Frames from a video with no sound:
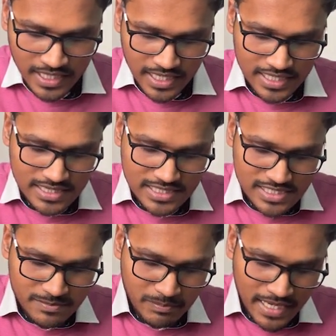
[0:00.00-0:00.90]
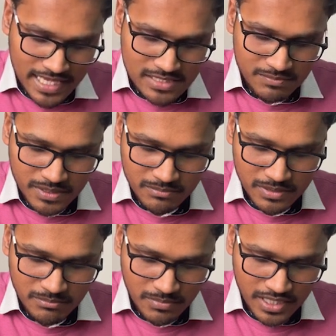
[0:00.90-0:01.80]
and this plasma
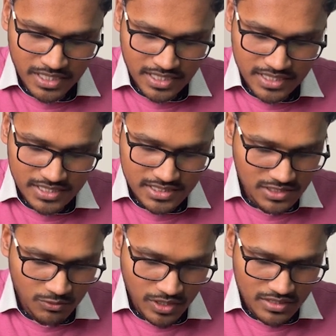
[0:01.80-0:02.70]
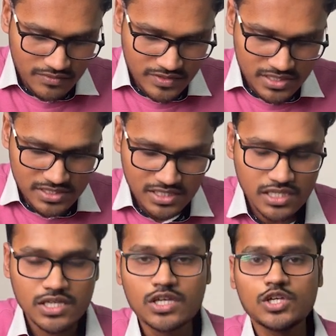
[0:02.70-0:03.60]
membrane is the one which is
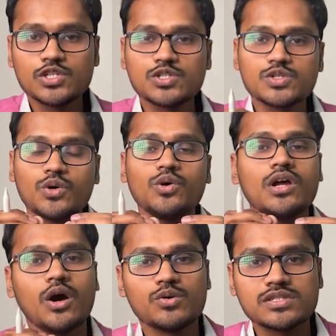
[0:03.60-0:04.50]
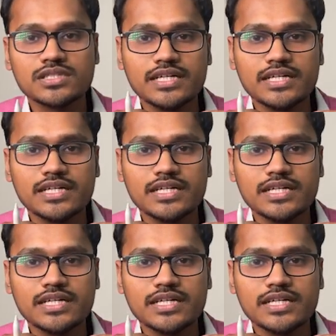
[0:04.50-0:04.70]
the storehouse.